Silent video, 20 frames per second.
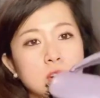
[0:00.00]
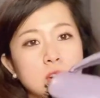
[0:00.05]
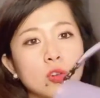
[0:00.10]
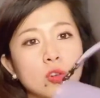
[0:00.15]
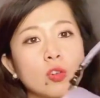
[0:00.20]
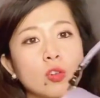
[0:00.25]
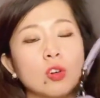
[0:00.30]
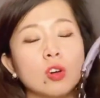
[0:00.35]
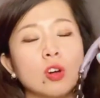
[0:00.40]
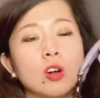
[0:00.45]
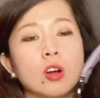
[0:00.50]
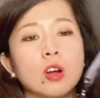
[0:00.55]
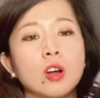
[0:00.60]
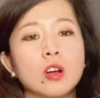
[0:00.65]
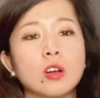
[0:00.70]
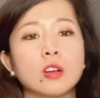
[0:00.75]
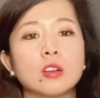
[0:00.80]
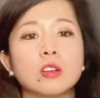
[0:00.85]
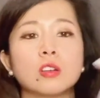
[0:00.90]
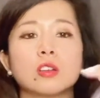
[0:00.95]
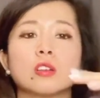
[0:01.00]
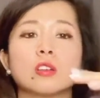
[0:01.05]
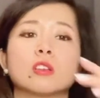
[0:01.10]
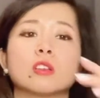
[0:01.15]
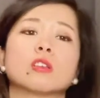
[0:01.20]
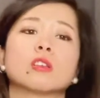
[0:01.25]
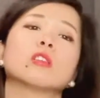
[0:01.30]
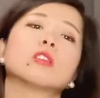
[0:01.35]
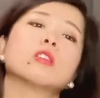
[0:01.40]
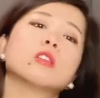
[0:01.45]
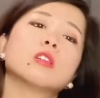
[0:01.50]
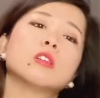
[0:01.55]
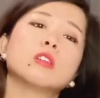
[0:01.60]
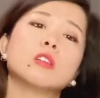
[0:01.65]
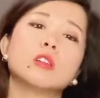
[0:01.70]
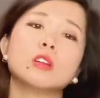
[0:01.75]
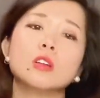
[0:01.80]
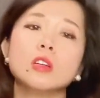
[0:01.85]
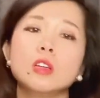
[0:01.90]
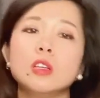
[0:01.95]
or
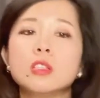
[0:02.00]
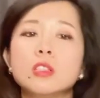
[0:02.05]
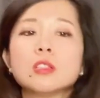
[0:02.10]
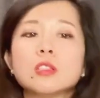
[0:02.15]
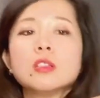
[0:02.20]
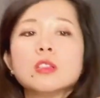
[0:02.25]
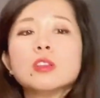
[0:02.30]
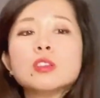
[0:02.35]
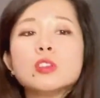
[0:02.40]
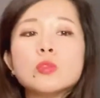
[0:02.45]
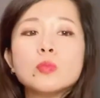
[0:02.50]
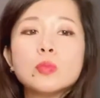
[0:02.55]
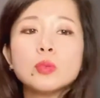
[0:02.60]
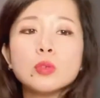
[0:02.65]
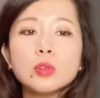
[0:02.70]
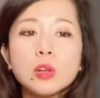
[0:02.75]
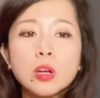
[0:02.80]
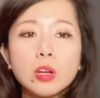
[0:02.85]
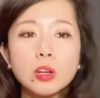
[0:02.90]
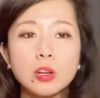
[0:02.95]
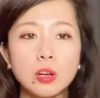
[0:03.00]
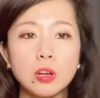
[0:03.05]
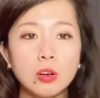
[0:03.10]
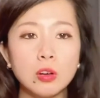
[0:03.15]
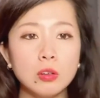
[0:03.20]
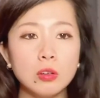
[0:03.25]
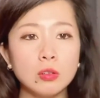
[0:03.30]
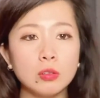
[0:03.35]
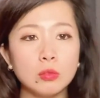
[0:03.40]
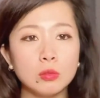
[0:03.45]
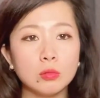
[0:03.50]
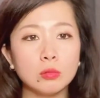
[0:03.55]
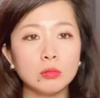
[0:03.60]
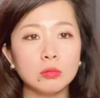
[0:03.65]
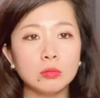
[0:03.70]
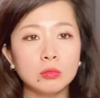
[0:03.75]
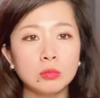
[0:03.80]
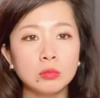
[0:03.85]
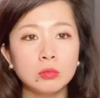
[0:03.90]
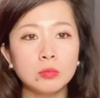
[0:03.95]
easily to put on your oh,
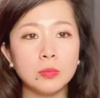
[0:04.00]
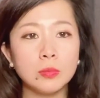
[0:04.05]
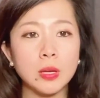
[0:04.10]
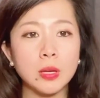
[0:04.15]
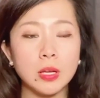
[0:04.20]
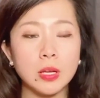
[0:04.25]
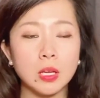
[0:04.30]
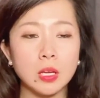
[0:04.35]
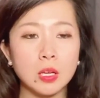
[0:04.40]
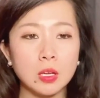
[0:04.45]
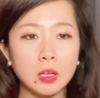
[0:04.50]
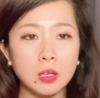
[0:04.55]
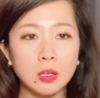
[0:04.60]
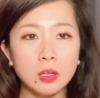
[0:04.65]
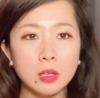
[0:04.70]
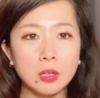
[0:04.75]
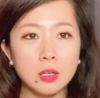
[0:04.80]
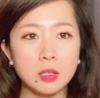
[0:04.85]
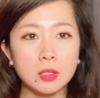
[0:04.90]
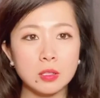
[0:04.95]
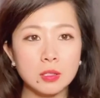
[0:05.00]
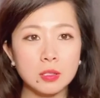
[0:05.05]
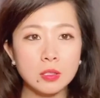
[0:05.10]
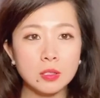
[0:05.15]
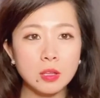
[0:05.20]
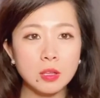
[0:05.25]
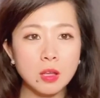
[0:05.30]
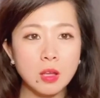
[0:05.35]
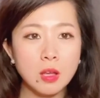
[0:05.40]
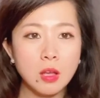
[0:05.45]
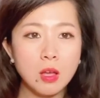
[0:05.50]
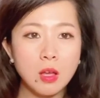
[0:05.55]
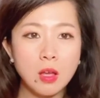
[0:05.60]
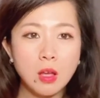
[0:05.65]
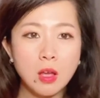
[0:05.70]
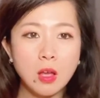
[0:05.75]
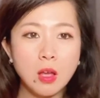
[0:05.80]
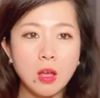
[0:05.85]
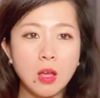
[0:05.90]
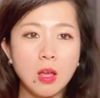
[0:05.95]
oh my goodness
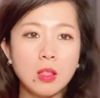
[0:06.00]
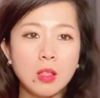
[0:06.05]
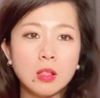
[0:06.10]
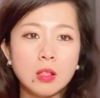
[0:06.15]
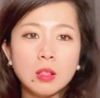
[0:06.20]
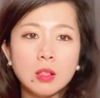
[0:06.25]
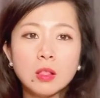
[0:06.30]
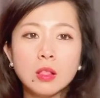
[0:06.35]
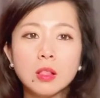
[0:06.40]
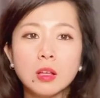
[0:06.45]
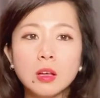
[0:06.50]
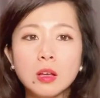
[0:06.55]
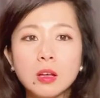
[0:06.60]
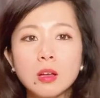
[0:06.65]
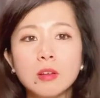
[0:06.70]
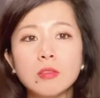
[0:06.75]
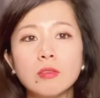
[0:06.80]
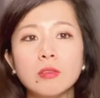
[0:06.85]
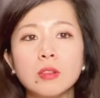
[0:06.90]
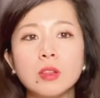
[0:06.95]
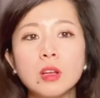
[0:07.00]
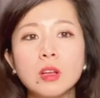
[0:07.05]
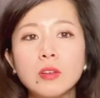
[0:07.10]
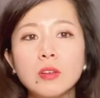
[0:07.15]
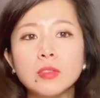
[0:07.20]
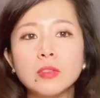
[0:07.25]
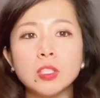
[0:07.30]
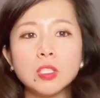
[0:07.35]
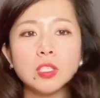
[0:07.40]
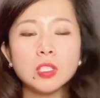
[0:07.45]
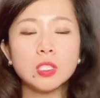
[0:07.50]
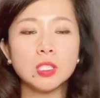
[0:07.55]
I love, love this